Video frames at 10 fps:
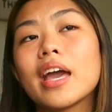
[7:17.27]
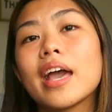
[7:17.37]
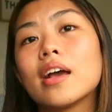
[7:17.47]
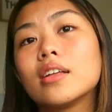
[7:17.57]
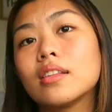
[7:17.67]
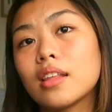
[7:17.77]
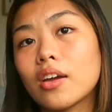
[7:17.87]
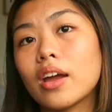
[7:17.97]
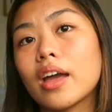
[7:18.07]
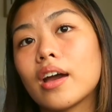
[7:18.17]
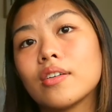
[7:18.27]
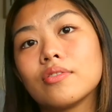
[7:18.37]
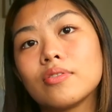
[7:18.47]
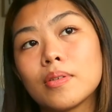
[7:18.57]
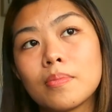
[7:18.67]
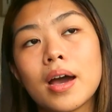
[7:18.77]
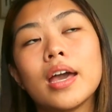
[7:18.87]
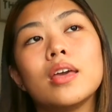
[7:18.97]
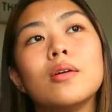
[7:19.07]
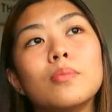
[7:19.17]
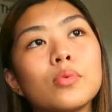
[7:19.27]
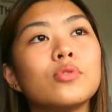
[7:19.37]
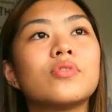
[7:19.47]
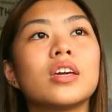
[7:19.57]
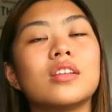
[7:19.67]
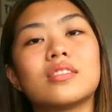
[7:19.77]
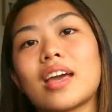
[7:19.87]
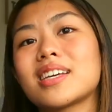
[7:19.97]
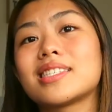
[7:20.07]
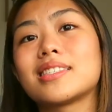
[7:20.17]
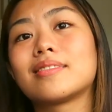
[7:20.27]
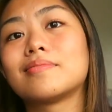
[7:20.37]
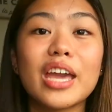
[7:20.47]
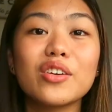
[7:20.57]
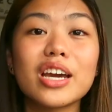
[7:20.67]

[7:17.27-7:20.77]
and there I have my moving text. And you